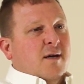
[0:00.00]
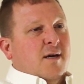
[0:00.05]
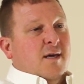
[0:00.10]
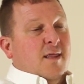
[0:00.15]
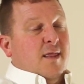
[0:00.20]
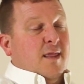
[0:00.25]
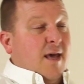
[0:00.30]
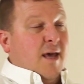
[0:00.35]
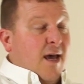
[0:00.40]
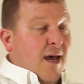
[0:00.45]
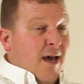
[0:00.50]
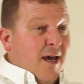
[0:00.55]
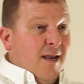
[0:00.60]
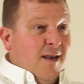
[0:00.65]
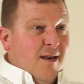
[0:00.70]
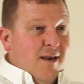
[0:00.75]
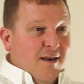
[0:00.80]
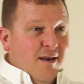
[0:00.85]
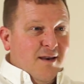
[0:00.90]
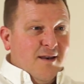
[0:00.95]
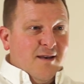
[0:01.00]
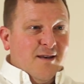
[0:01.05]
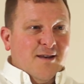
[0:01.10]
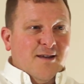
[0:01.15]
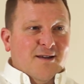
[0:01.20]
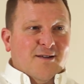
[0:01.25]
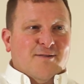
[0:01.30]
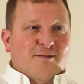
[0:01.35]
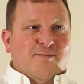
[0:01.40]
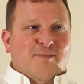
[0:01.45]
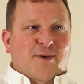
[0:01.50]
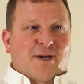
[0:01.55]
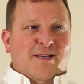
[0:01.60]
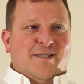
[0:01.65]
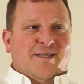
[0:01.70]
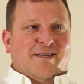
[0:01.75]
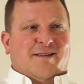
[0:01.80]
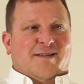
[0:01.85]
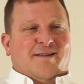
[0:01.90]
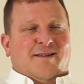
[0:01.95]
And then,
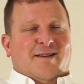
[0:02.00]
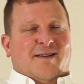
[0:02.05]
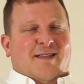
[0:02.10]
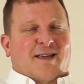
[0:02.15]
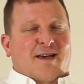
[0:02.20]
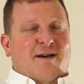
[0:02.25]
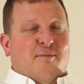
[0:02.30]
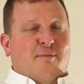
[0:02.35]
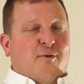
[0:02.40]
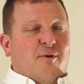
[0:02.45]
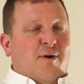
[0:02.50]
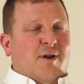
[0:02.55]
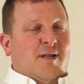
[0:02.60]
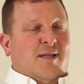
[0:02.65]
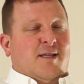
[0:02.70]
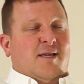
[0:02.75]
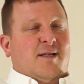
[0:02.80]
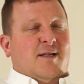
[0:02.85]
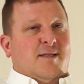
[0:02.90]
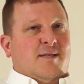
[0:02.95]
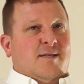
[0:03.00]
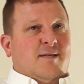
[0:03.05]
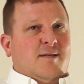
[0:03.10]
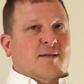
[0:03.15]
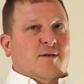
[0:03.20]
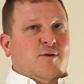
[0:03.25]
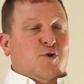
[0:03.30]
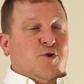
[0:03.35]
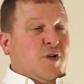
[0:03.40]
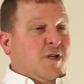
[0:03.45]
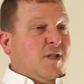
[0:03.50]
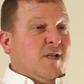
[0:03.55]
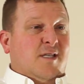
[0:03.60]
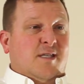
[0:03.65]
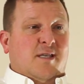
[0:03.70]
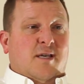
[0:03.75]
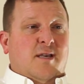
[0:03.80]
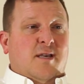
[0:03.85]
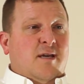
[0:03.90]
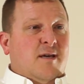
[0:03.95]
basically at that point, it's usually the
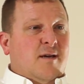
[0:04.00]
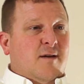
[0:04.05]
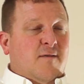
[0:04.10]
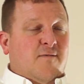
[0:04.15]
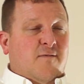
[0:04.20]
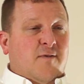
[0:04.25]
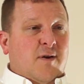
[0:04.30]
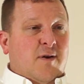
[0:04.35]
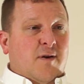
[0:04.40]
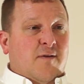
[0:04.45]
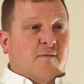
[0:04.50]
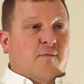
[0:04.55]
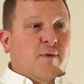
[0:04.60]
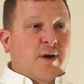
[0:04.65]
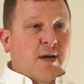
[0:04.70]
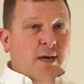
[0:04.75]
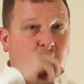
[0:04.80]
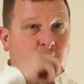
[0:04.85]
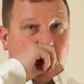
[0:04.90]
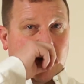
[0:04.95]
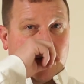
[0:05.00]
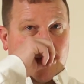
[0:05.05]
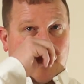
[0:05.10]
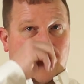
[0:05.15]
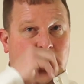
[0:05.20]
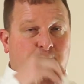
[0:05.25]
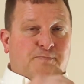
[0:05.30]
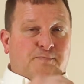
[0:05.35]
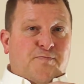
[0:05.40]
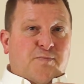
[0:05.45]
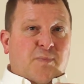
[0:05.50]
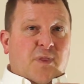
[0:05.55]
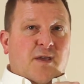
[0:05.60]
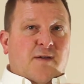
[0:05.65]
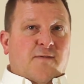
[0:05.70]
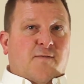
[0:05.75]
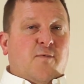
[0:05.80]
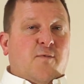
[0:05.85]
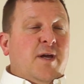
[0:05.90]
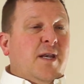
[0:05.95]
city. If
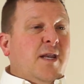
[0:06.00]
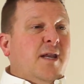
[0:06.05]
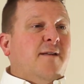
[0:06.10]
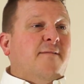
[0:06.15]
we need a